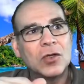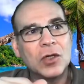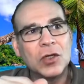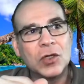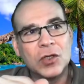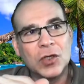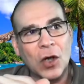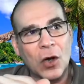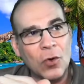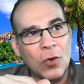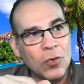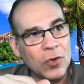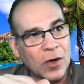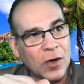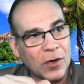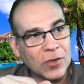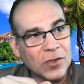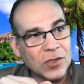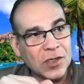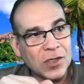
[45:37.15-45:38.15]

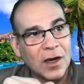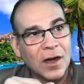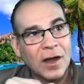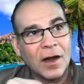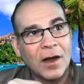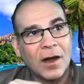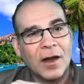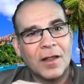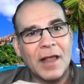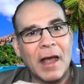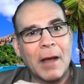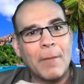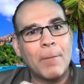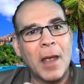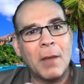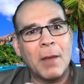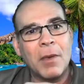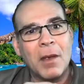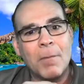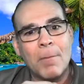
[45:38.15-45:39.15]
donors that
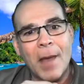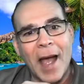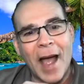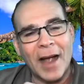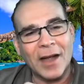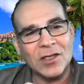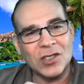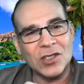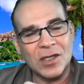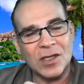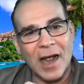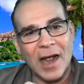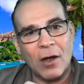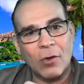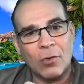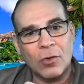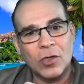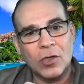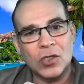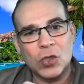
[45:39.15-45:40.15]
maybe maxed
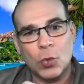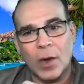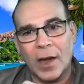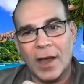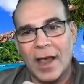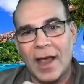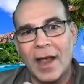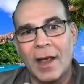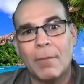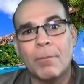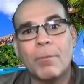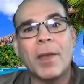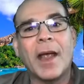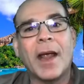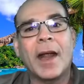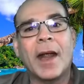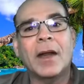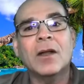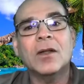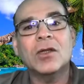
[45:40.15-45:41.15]
out to a
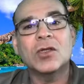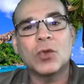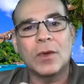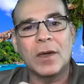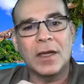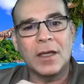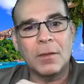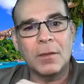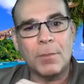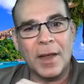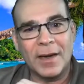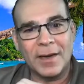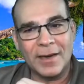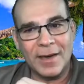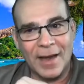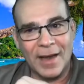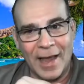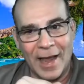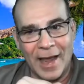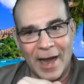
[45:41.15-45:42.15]
campaign, to an independent
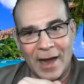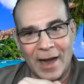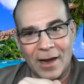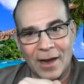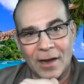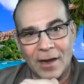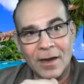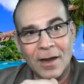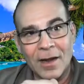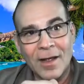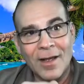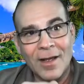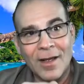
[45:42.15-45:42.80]
candidate,